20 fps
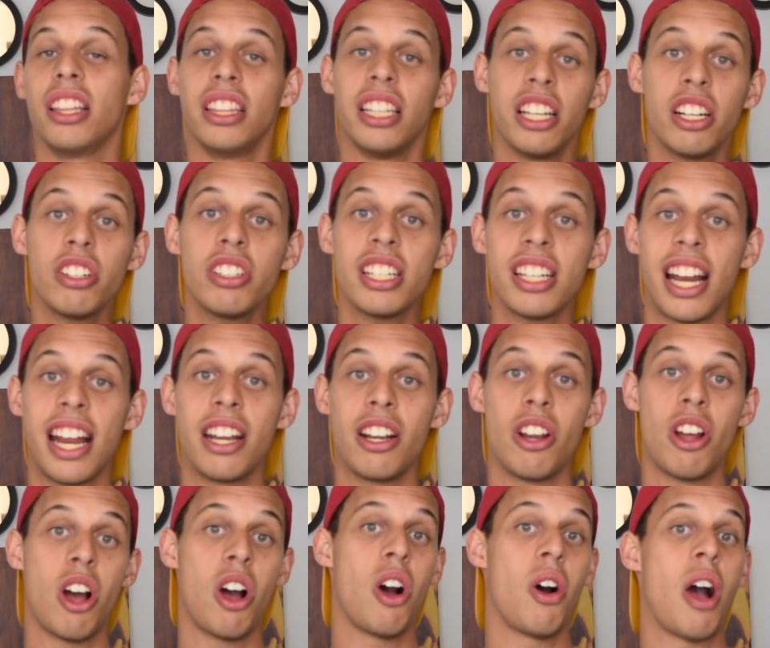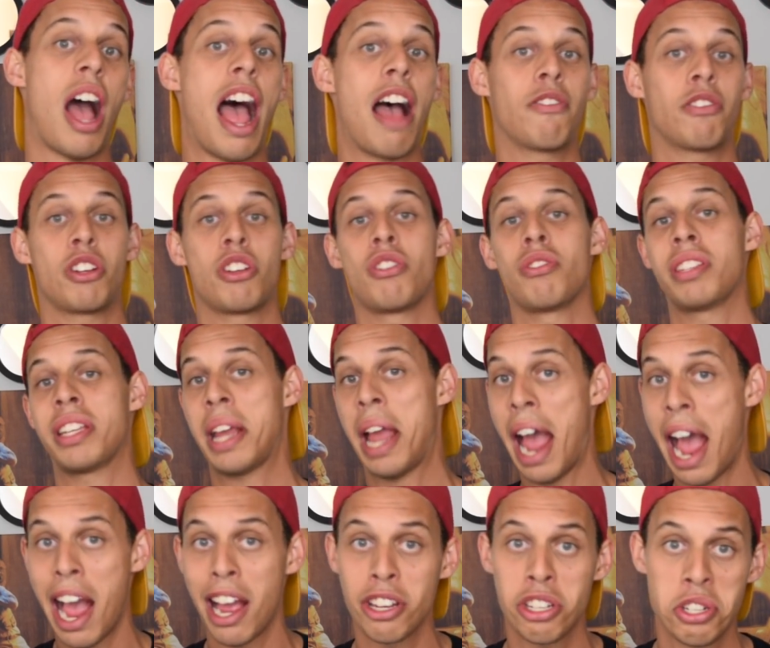little did I know, after using
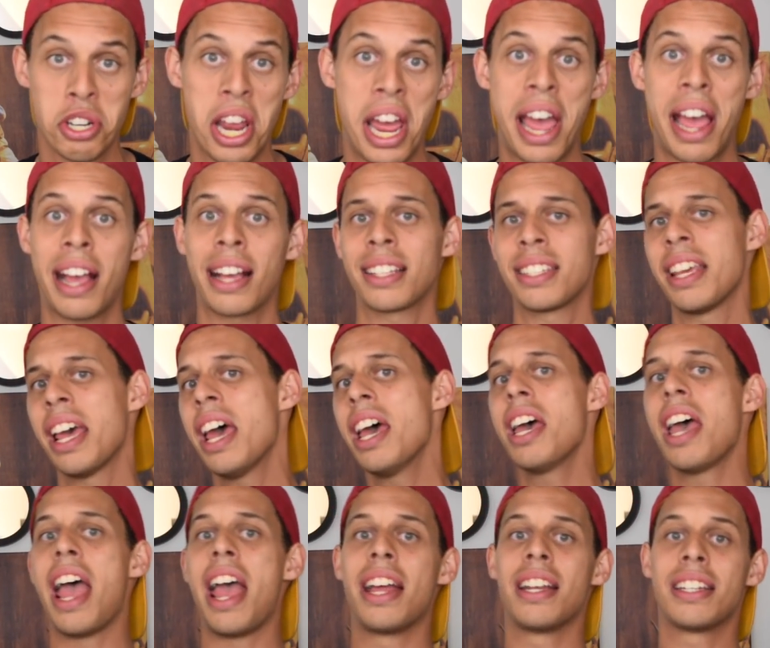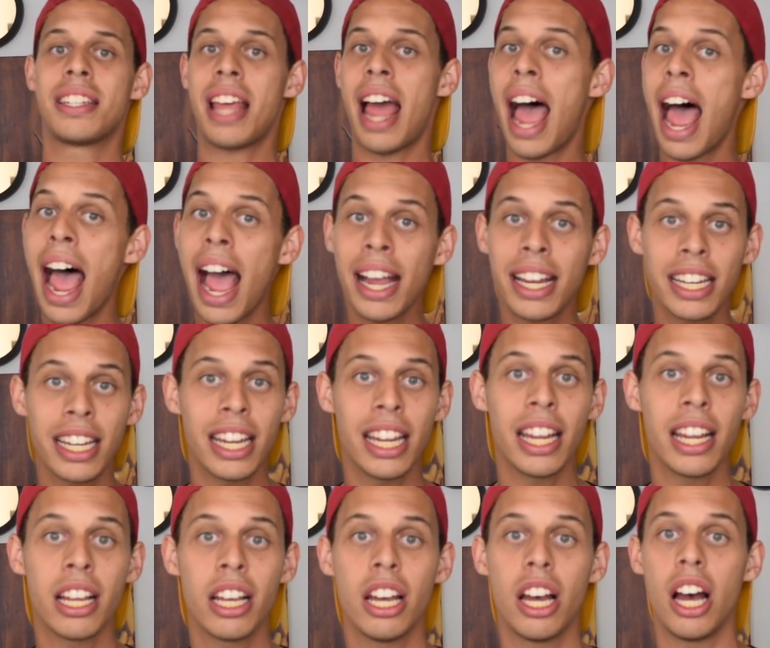hashtags and
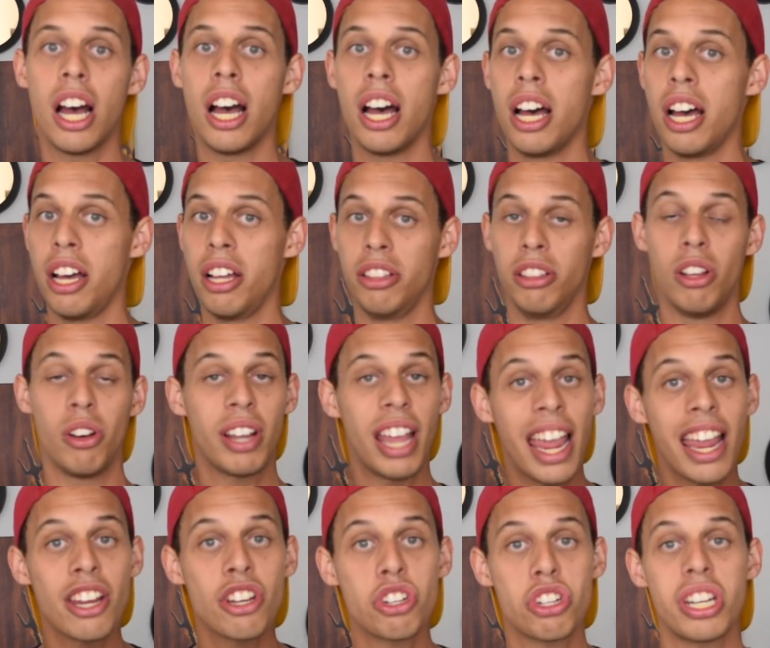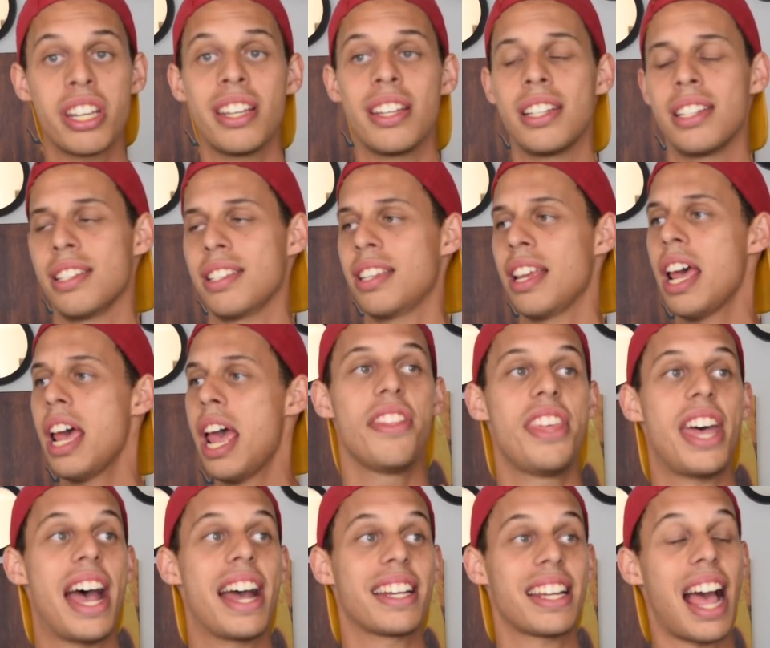tagging locations,
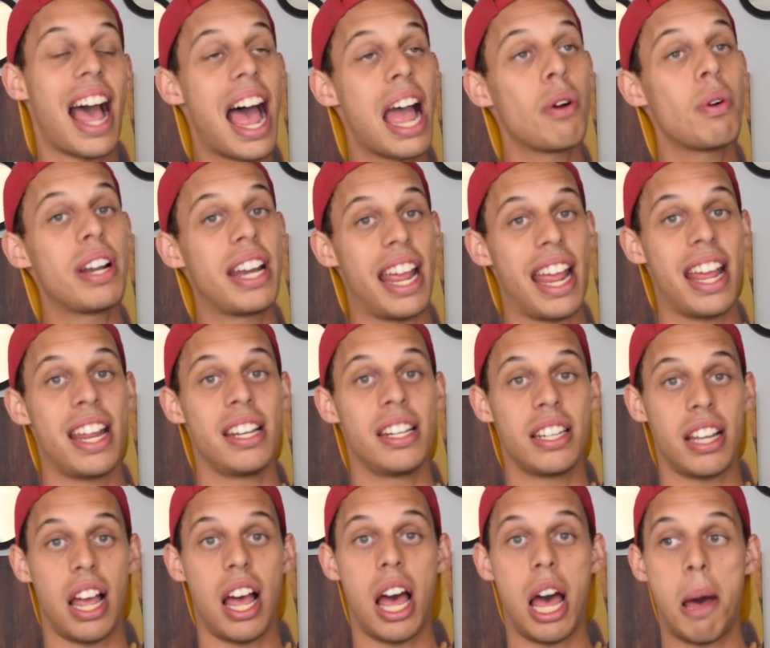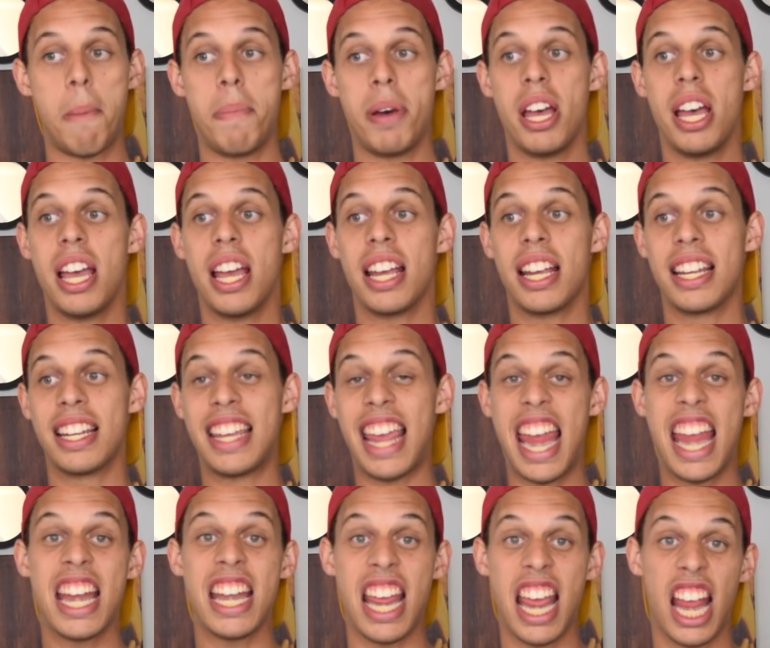that I would end up
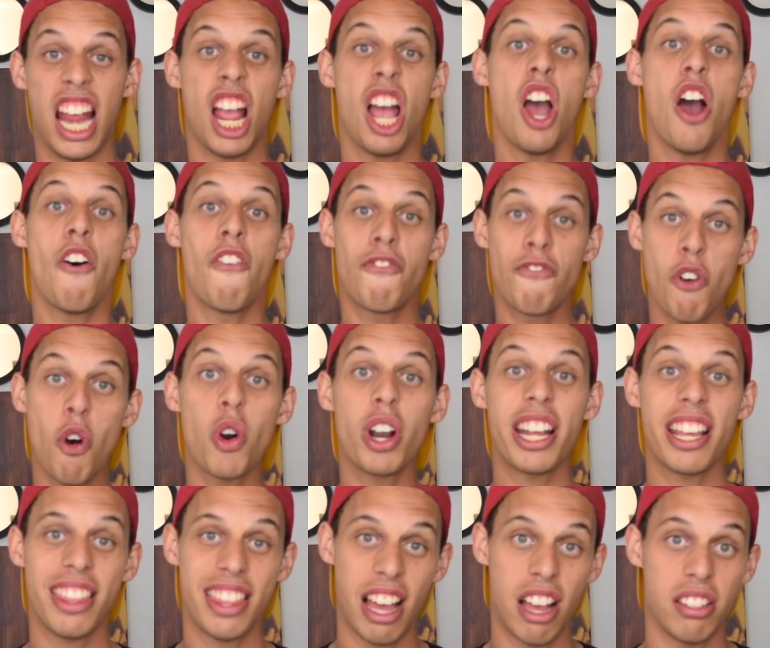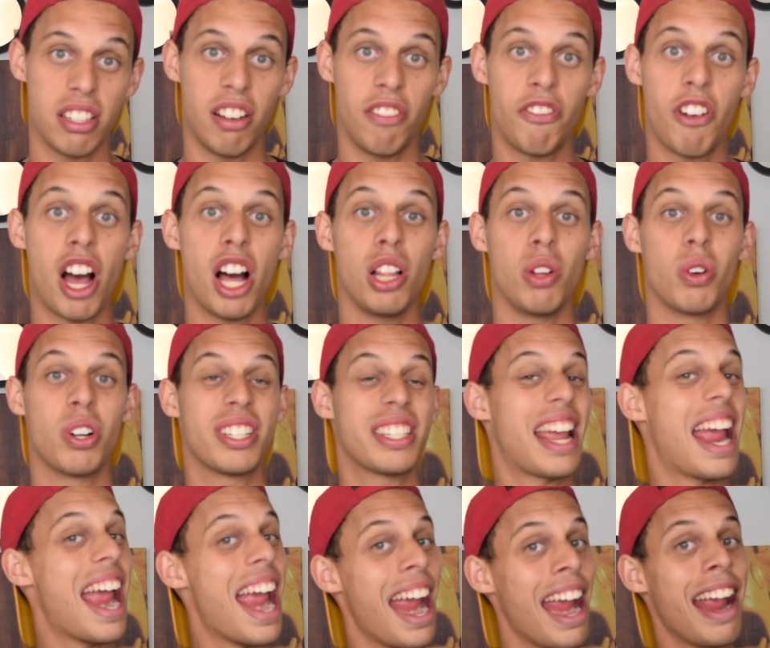gaining 40,000
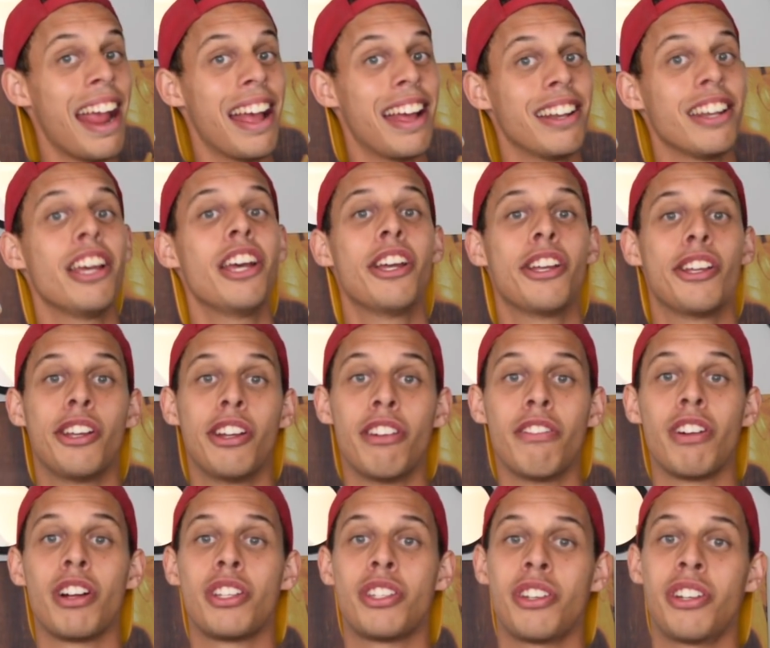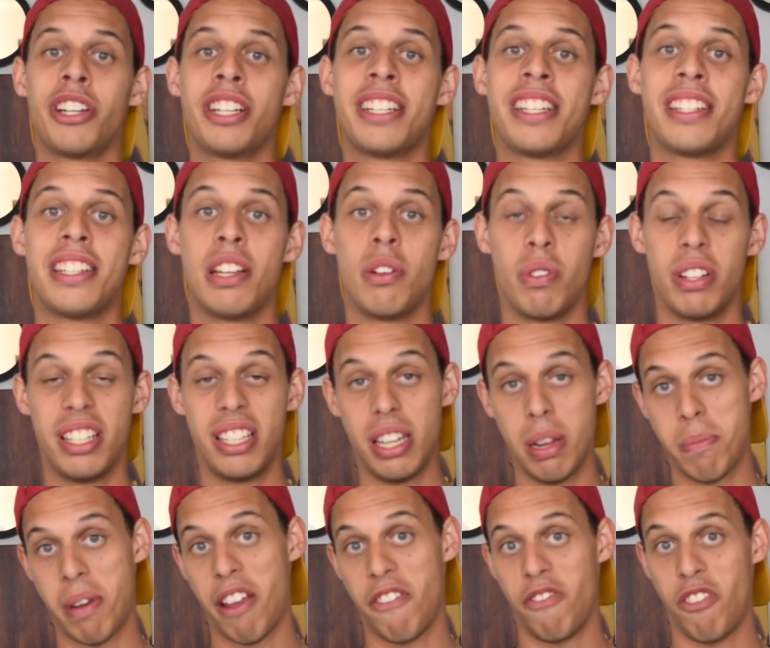followers, and Universal and Disney would
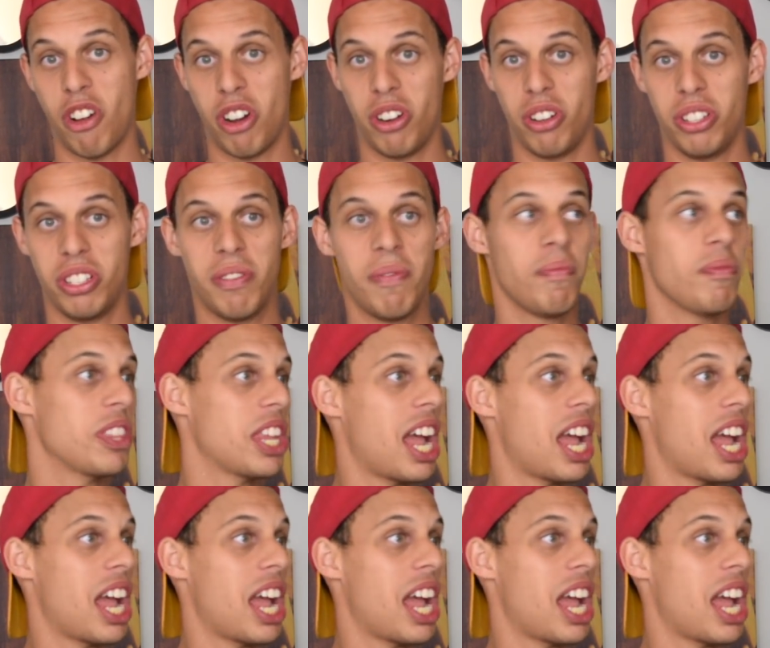see my photos.